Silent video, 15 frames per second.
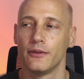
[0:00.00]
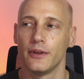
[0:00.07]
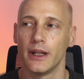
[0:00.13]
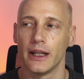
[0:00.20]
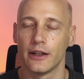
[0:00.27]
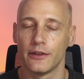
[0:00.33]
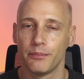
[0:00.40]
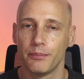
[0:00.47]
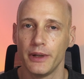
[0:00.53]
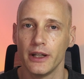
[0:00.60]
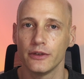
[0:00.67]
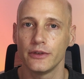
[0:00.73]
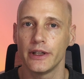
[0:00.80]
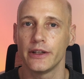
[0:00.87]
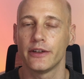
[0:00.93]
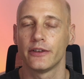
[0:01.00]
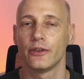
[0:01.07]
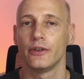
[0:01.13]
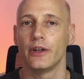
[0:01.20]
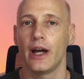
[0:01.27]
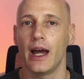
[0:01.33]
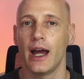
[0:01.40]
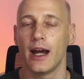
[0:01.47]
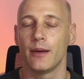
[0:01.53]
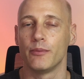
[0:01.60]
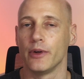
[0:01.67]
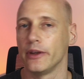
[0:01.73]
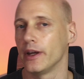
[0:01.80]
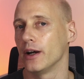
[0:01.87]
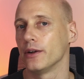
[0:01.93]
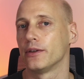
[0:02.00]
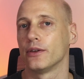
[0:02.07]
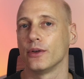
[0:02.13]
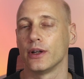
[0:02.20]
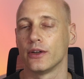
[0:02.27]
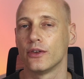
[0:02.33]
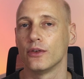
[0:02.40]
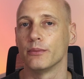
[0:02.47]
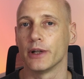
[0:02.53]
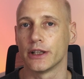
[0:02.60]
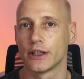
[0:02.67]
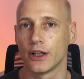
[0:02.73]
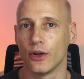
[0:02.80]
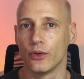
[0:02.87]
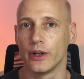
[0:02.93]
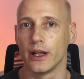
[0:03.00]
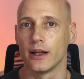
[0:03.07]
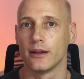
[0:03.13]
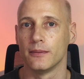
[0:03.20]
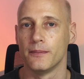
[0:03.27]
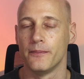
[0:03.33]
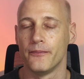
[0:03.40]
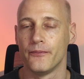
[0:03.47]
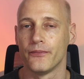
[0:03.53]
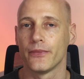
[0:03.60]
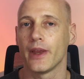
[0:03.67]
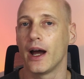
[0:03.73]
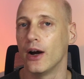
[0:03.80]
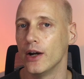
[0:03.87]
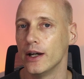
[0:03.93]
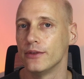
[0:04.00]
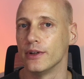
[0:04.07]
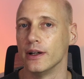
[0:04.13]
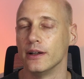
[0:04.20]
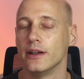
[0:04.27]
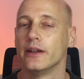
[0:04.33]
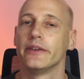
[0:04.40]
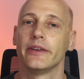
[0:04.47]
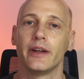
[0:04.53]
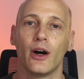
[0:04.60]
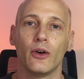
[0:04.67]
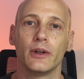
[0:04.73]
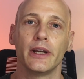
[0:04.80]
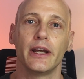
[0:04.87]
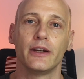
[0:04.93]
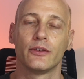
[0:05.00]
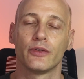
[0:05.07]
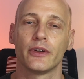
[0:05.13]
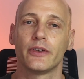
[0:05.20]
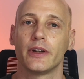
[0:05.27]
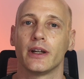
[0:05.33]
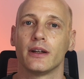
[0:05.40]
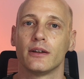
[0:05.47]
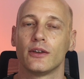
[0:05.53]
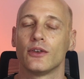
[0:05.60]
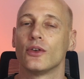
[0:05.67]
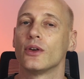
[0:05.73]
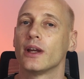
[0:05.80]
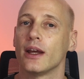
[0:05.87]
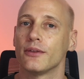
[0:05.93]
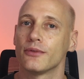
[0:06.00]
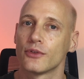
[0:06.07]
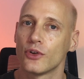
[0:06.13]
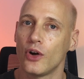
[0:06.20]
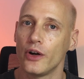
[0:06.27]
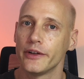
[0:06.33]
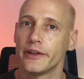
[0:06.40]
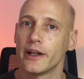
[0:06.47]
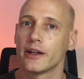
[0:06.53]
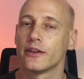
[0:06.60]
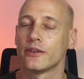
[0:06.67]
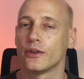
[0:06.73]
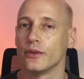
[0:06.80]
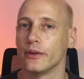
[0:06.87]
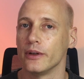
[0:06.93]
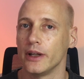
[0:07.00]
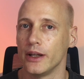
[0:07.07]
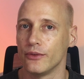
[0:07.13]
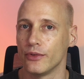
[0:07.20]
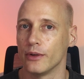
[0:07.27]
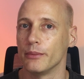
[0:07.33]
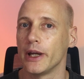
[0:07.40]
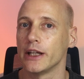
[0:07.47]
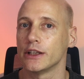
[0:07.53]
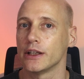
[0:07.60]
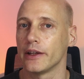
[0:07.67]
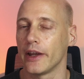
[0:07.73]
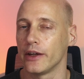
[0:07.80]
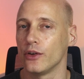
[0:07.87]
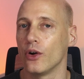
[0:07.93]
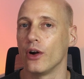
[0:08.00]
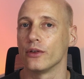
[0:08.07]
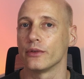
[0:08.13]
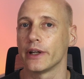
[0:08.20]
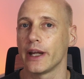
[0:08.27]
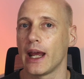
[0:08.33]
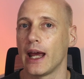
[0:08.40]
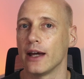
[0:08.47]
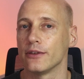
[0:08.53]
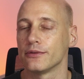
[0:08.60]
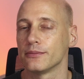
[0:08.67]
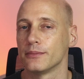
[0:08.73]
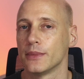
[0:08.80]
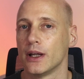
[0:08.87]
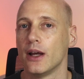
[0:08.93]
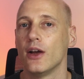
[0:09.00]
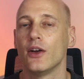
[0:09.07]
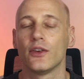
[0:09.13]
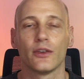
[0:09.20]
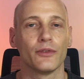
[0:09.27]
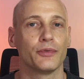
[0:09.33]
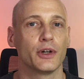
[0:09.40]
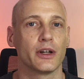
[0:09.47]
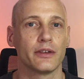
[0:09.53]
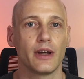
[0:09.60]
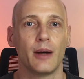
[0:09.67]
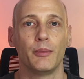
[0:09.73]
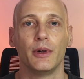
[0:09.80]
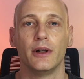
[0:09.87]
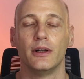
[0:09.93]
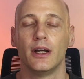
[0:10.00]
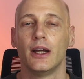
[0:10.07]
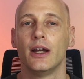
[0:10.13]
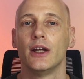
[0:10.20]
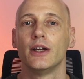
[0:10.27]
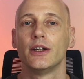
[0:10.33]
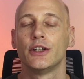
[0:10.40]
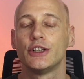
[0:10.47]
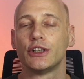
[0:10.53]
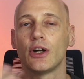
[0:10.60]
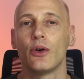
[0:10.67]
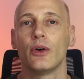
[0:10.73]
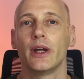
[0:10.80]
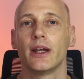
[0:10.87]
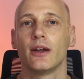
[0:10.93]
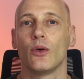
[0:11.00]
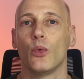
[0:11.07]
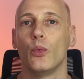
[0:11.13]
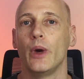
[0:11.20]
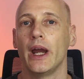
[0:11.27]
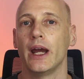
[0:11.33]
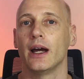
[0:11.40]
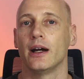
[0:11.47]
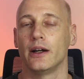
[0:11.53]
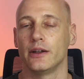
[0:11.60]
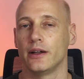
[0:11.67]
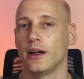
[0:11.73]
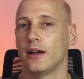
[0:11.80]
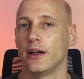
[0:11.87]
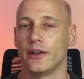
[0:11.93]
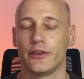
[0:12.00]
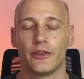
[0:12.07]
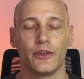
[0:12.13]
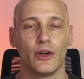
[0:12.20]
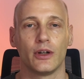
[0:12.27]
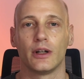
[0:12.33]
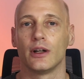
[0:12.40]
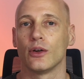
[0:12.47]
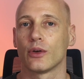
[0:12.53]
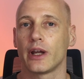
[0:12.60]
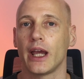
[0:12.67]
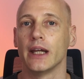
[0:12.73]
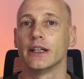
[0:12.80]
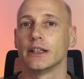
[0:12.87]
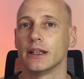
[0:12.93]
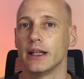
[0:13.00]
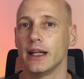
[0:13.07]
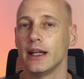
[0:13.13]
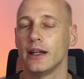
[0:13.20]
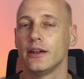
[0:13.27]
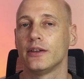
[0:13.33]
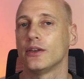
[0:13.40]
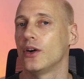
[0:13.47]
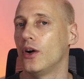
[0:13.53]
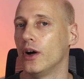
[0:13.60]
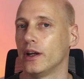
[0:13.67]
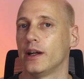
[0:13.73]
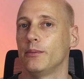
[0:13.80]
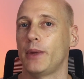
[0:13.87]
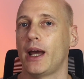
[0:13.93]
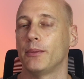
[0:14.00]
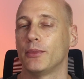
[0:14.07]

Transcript: experience to your app without doing too much coding. However, they're only interesting to give context to information that you already have. So for example, showing where a certain location is on a map.